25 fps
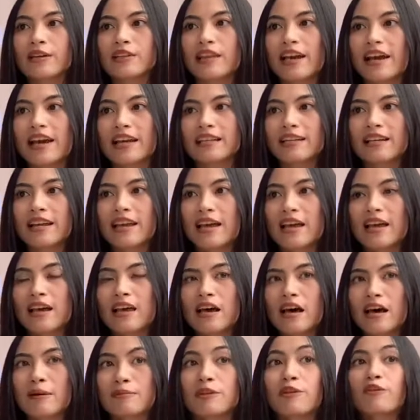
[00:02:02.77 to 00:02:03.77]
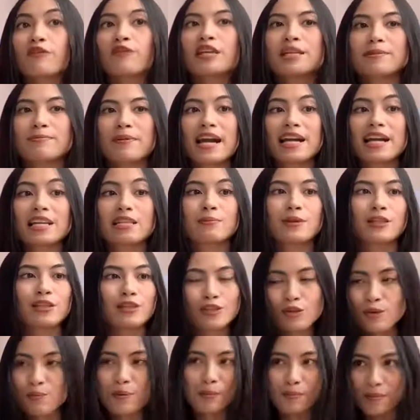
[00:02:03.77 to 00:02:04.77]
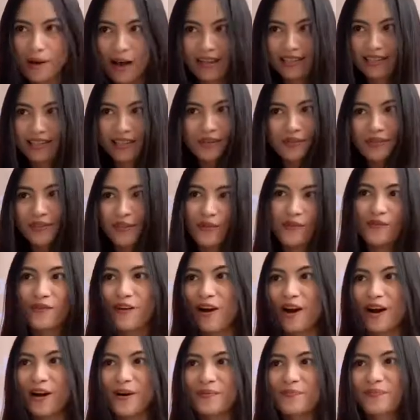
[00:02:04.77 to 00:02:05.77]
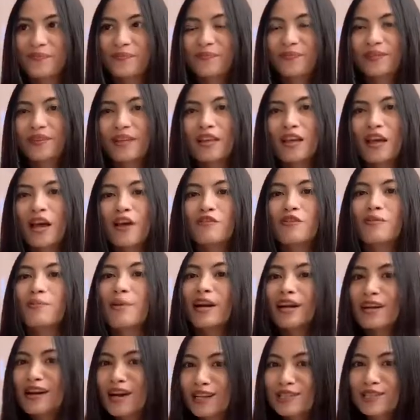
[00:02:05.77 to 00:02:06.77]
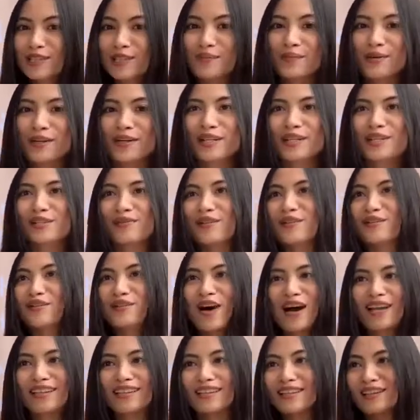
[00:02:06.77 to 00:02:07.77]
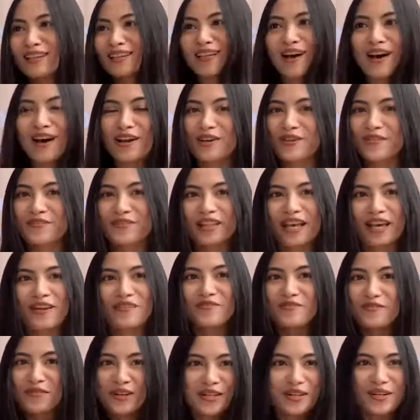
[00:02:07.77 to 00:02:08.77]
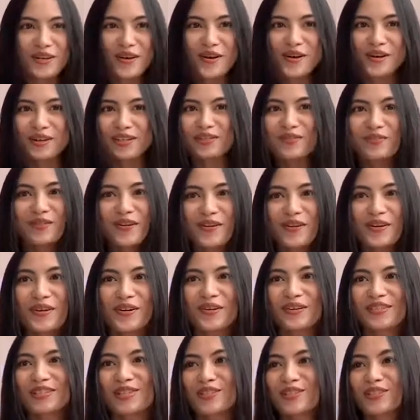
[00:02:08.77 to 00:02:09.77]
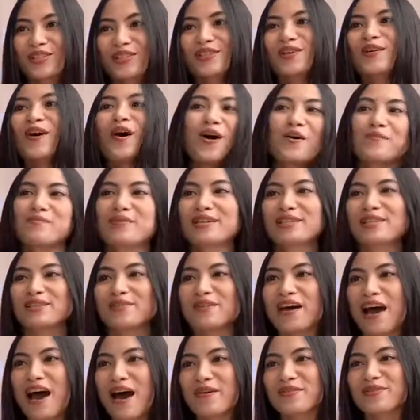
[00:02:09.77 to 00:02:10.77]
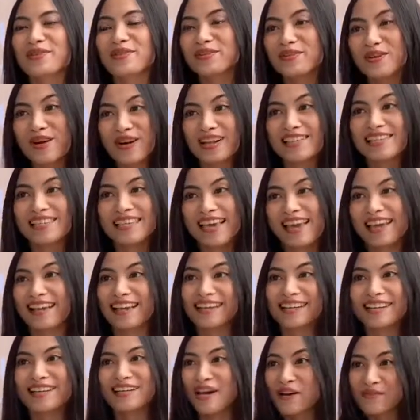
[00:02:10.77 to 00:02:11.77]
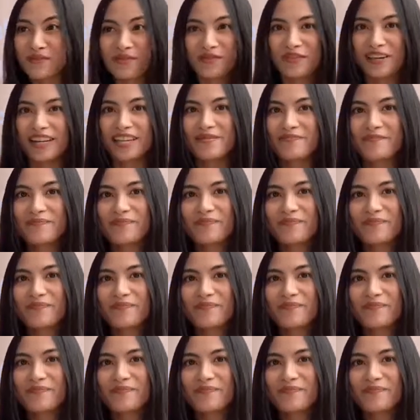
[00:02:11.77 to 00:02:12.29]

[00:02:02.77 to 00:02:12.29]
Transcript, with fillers: that uh, the feedback's been super positive so far. From our customers, we've gotten a lot of like videos, photos, and just comments of how their dogs can't get enough of it